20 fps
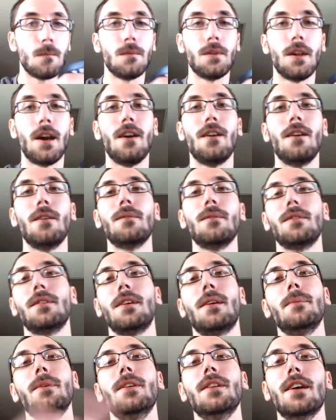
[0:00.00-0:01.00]
Now,
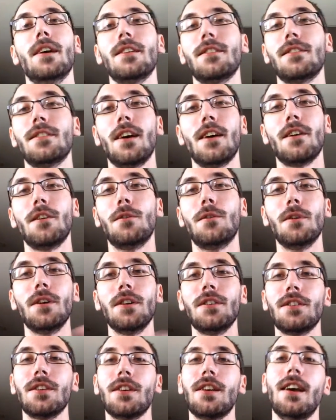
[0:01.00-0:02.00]
I mean, that's not
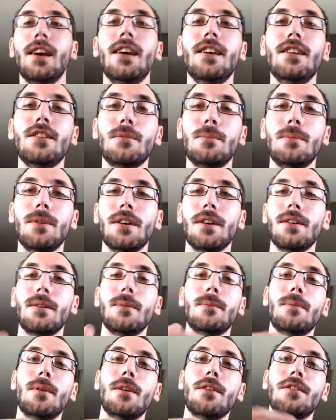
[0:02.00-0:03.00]
always the case,
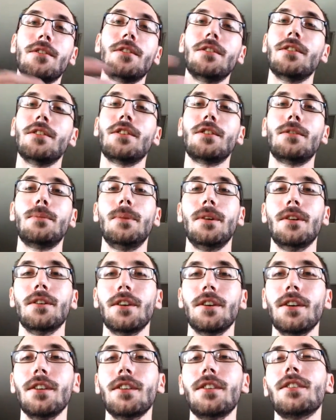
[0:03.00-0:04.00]
but personal
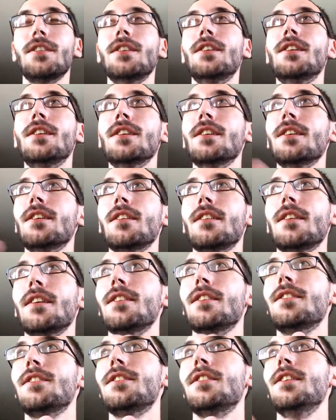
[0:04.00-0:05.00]
experience,
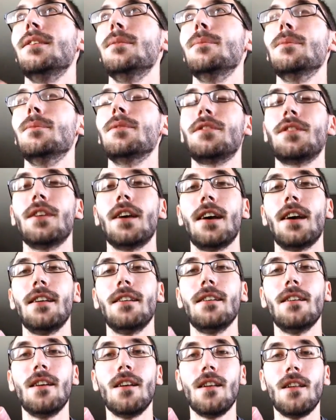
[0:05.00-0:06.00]
it seems
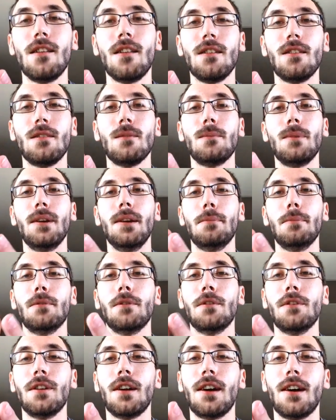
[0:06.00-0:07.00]
that
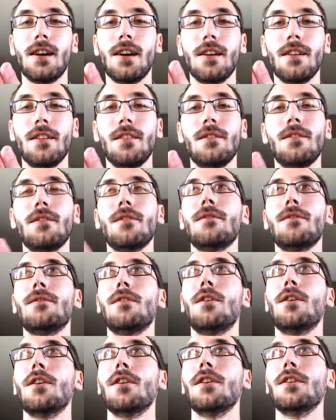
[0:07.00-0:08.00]
people,
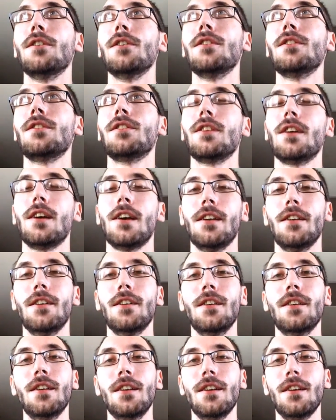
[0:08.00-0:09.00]
foreigners,
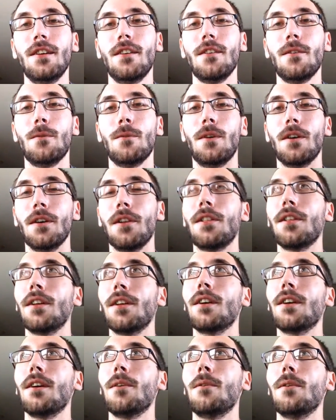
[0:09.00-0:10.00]
and one
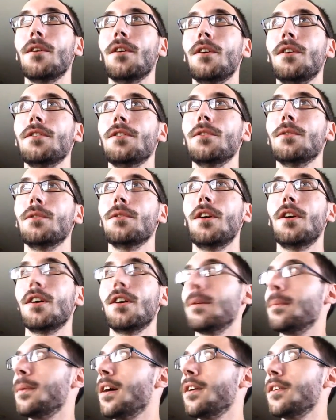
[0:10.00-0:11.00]
thing I want to also
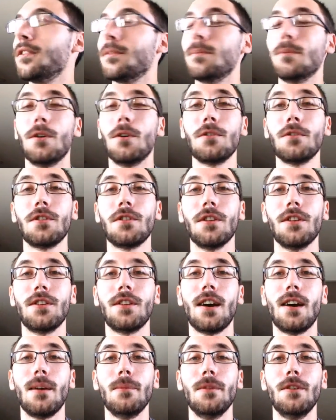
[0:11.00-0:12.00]
talk about is most of the
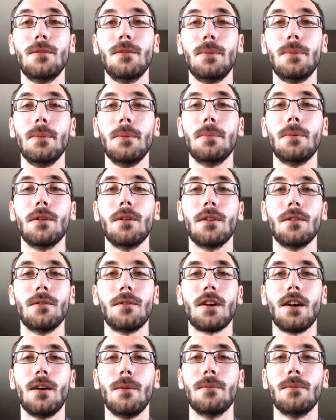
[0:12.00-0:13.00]
time these
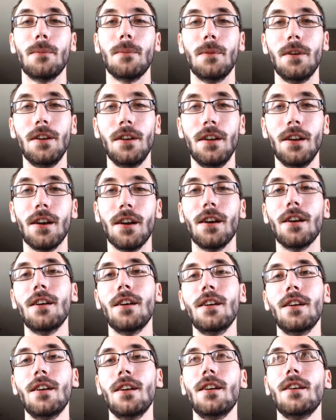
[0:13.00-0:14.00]
people come from
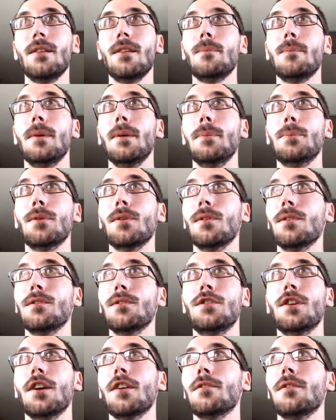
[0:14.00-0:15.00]
India. People
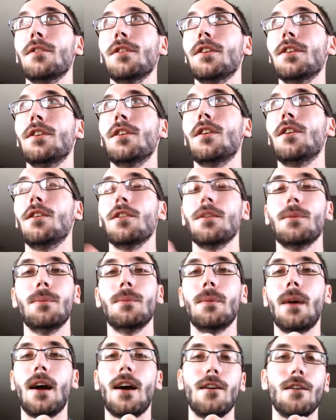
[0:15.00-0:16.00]
generally call
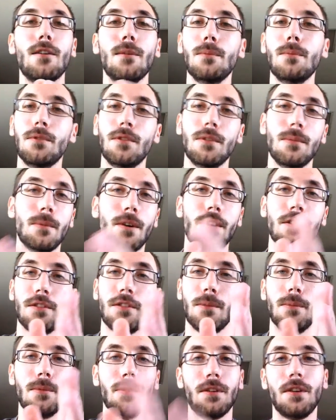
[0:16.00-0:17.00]
them Arabs and
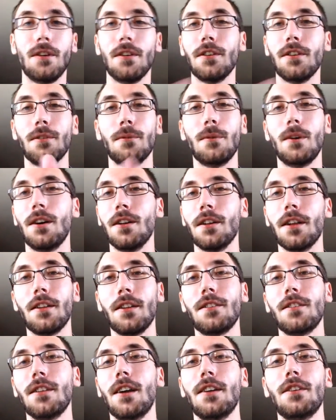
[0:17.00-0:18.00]
Muslims and all this. Well,
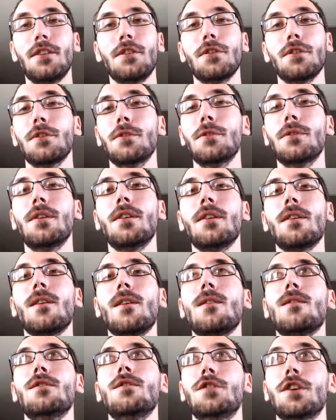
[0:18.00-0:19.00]
that's not true.
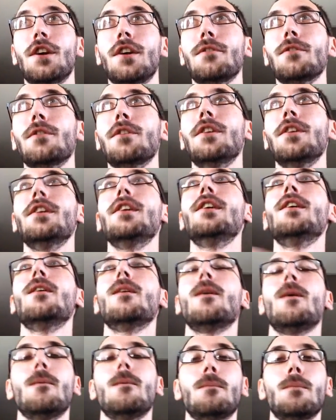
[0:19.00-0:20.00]
Generally,
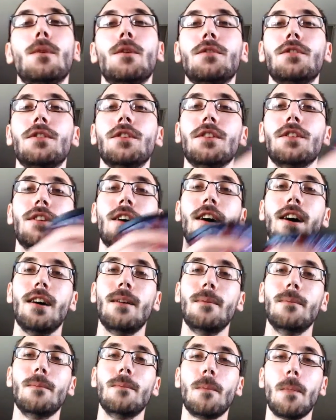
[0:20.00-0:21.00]
most of the
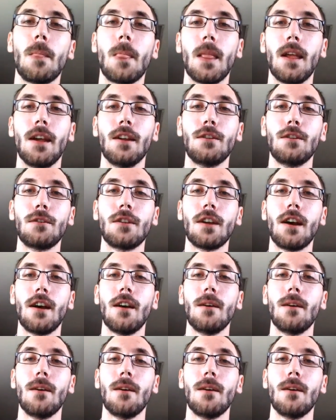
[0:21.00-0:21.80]
time, it's